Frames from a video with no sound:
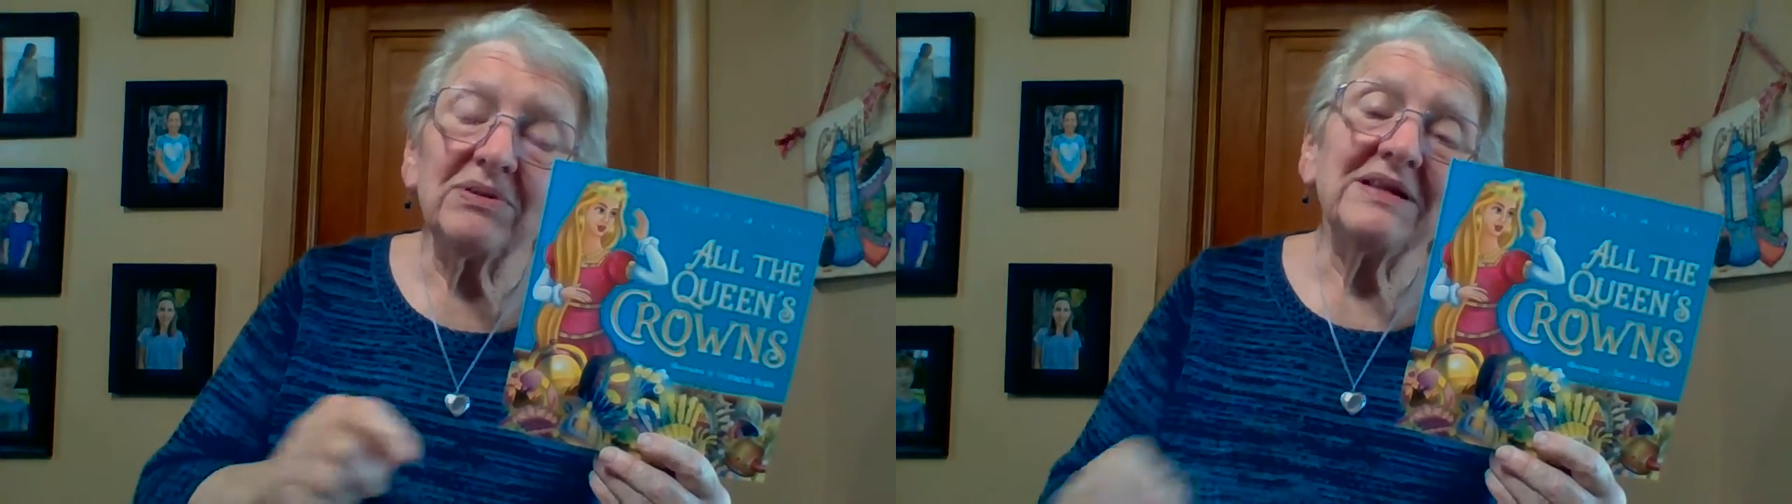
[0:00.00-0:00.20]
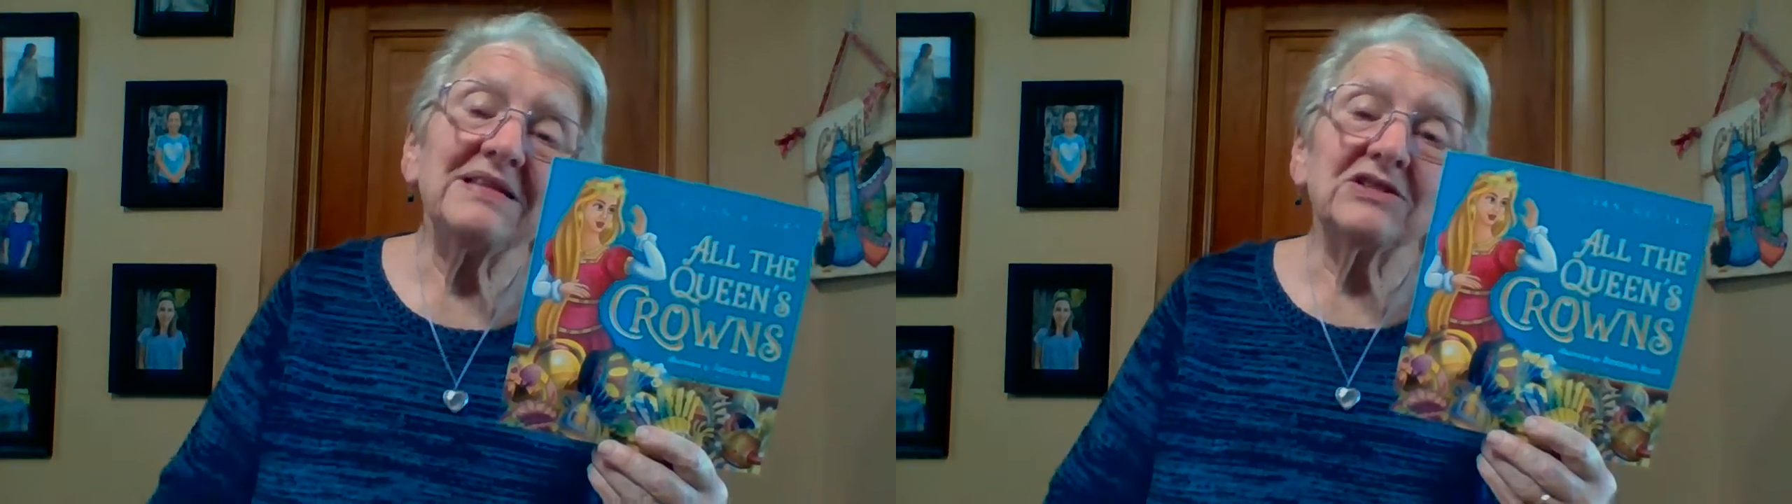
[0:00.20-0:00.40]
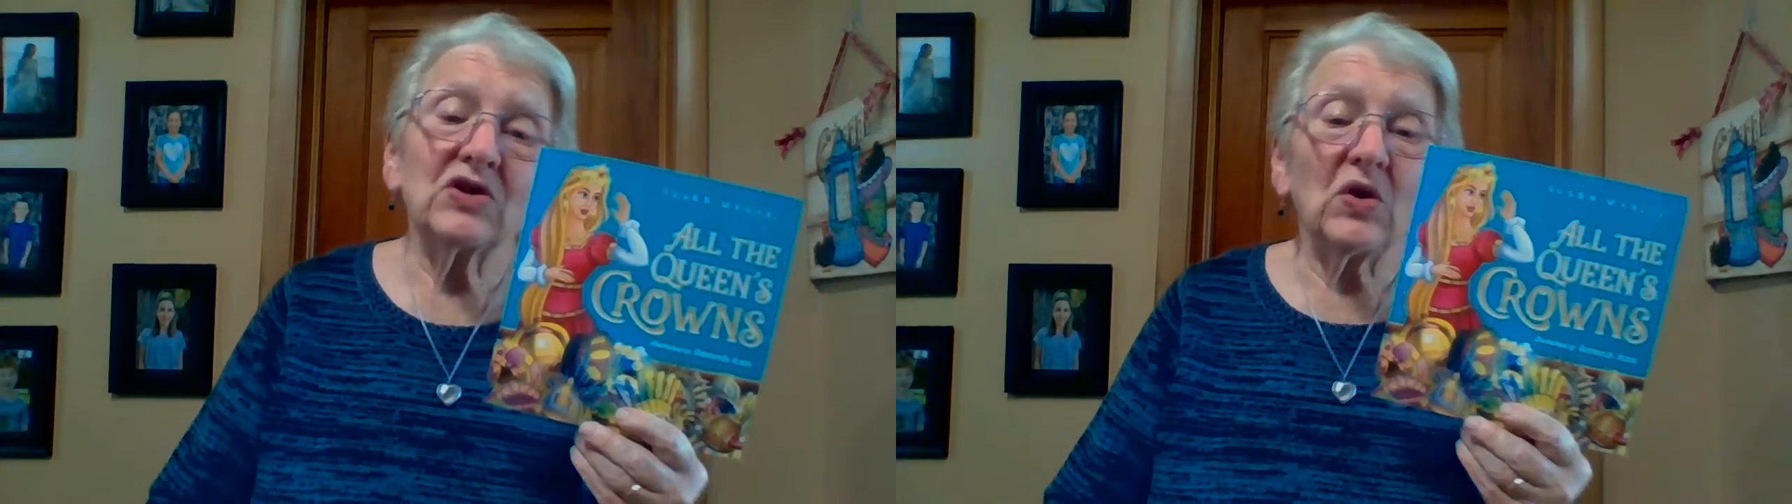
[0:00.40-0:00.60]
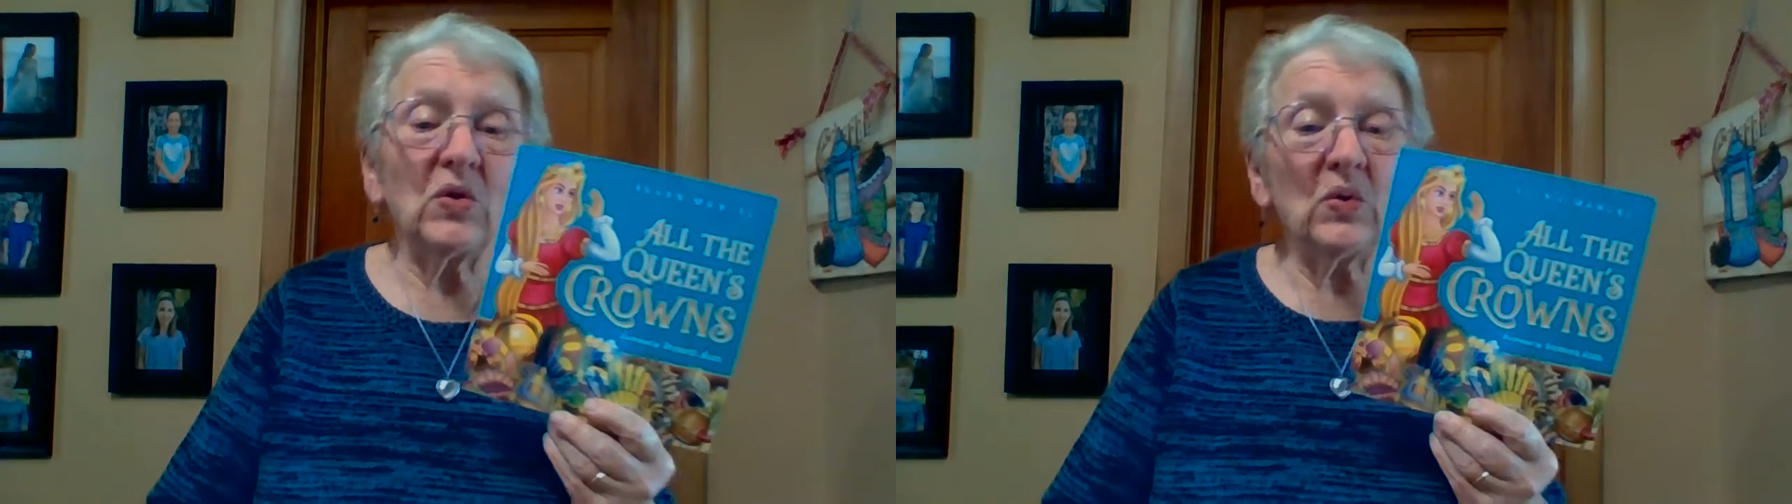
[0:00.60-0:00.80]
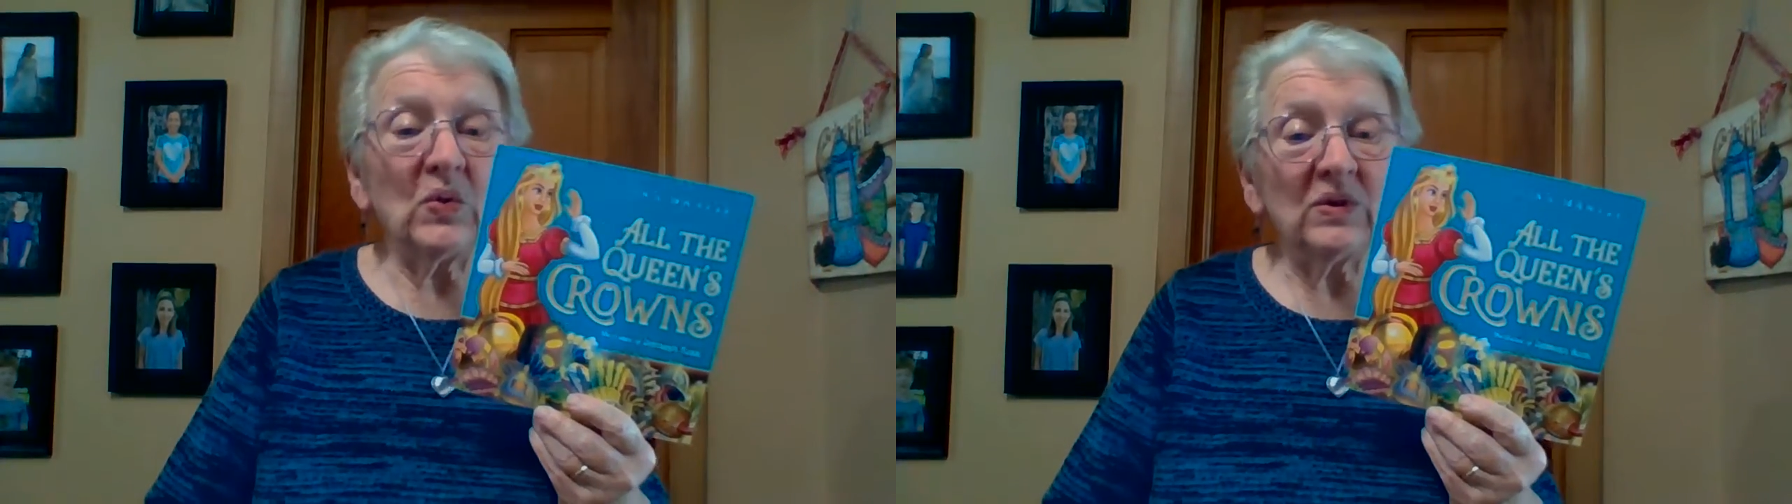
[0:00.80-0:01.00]
please
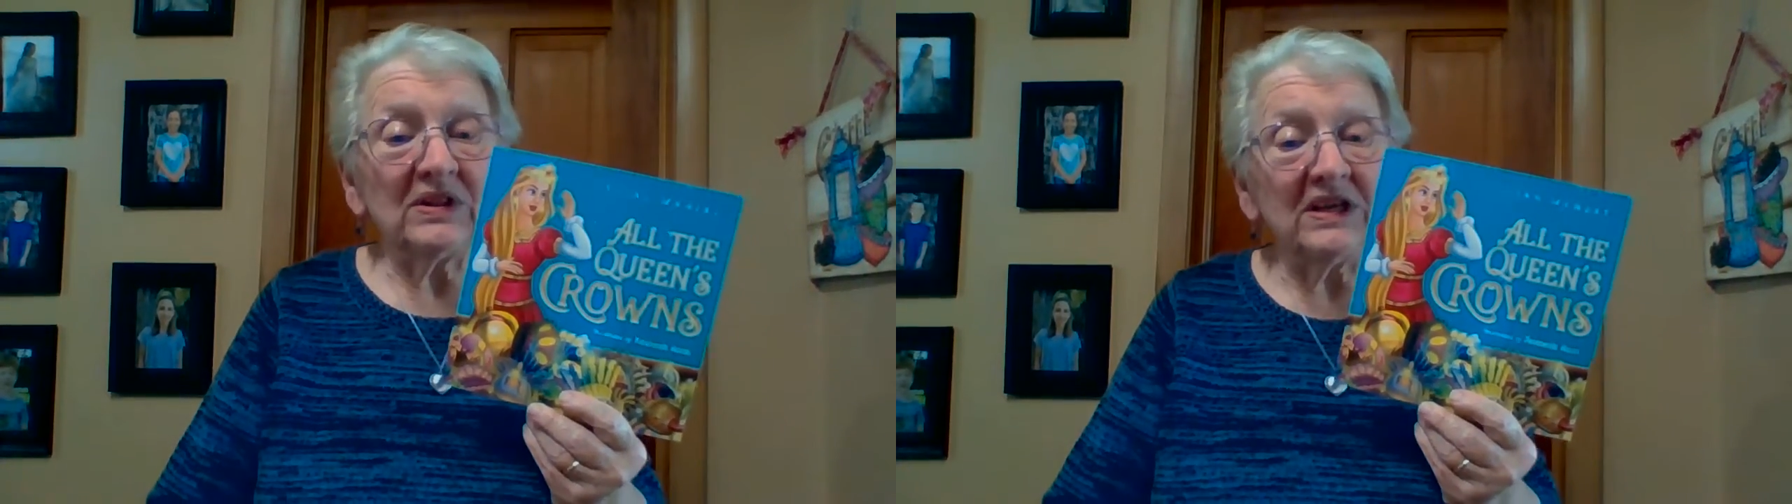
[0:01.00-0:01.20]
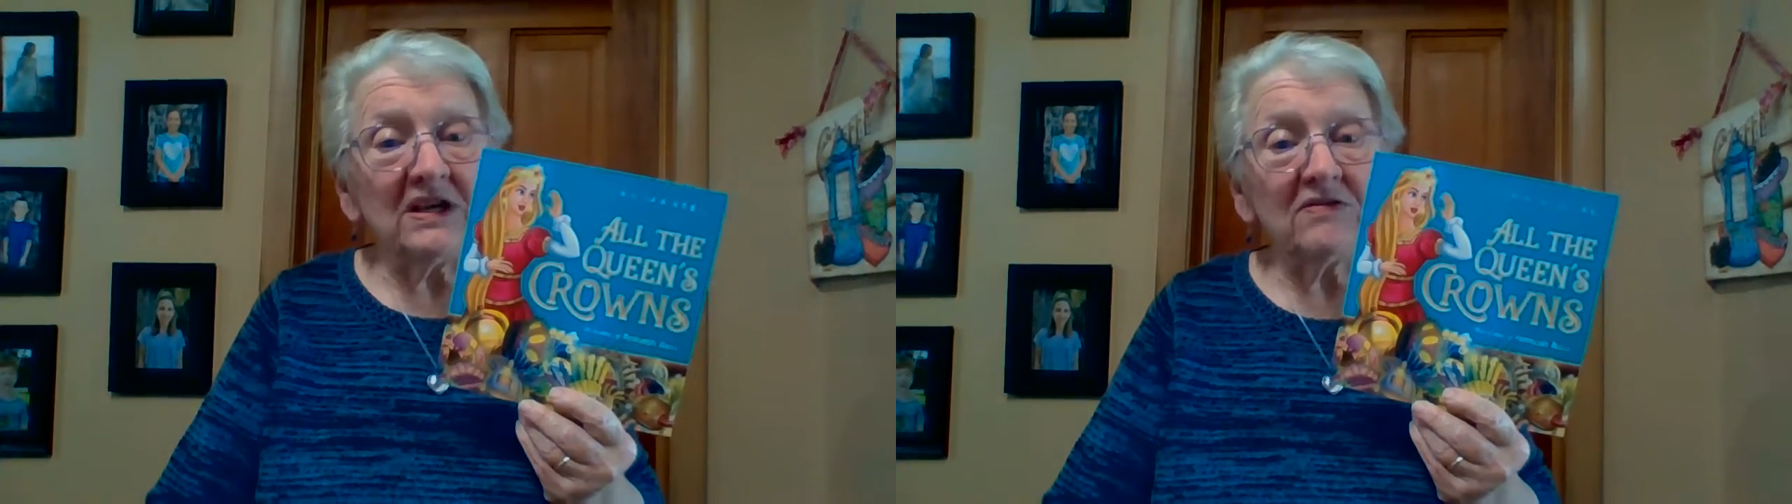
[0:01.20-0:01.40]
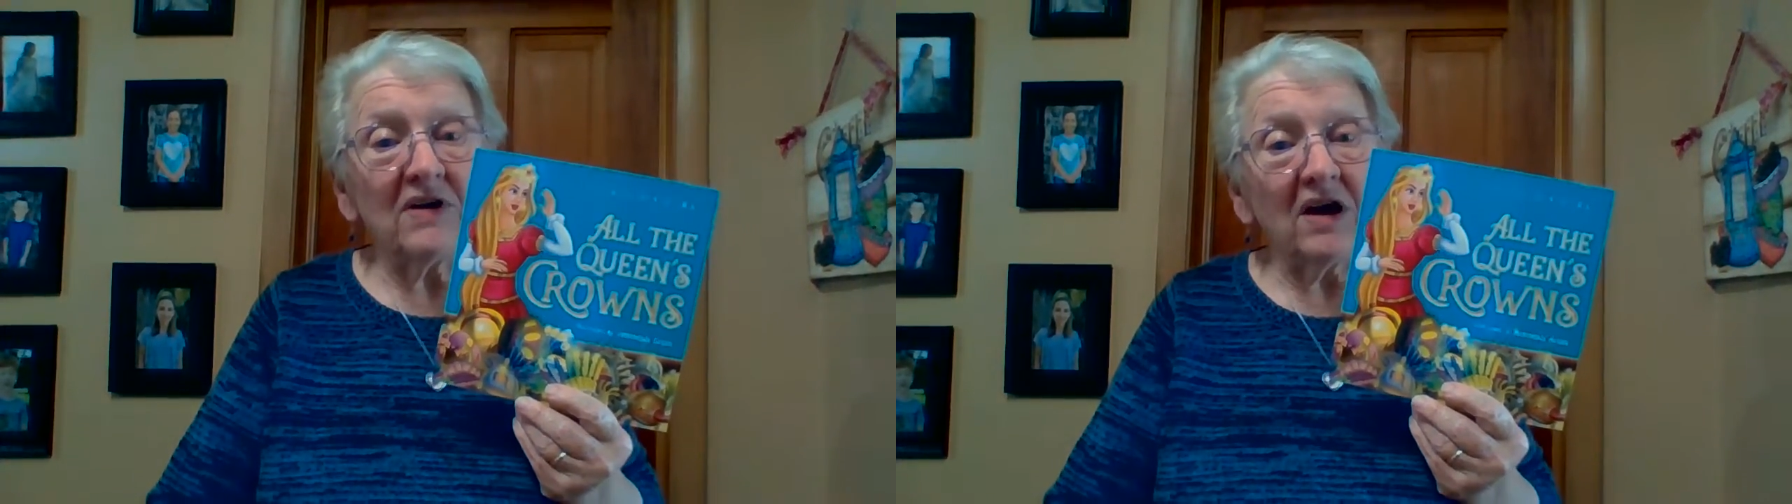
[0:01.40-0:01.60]
go leave